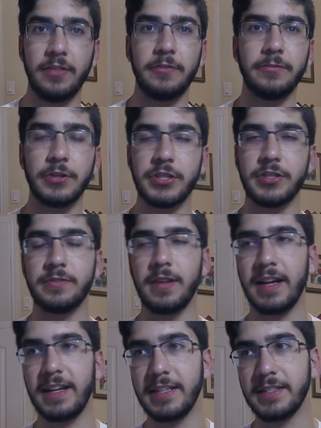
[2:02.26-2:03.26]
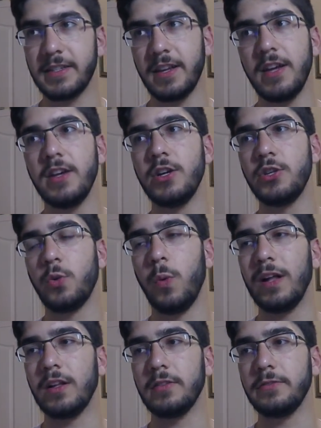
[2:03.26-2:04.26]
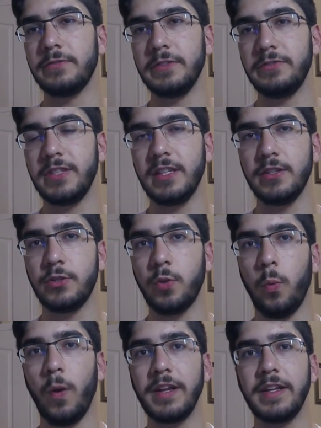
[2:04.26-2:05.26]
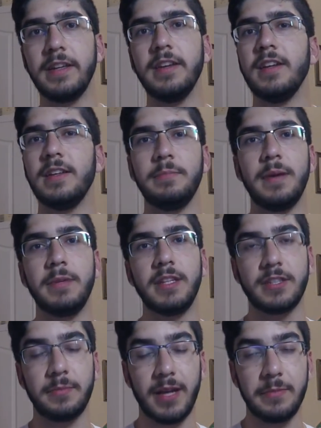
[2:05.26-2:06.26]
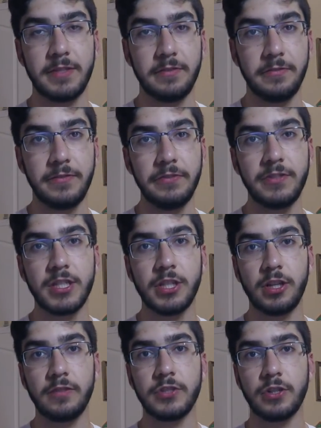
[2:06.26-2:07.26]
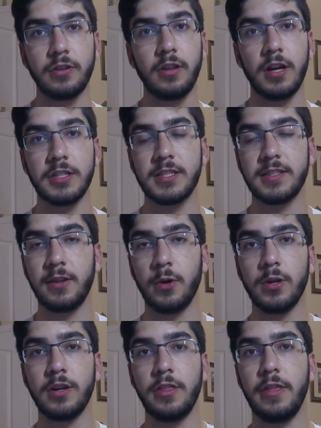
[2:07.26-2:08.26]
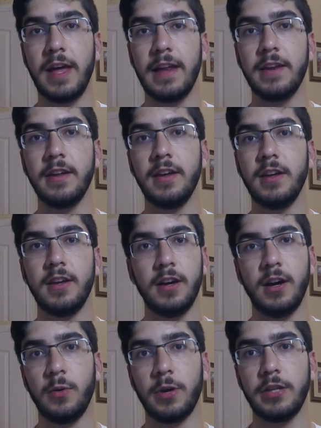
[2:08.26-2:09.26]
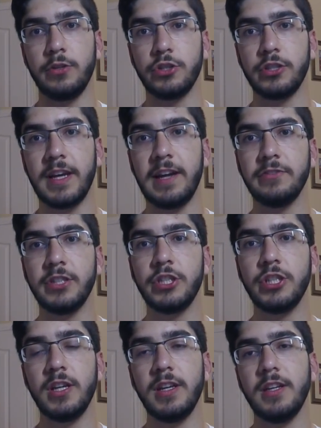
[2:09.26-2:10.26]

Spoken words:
The first, I guess, 12, 15, 20, maybe sometimes even 50 solves are a lot slower than what I usually average.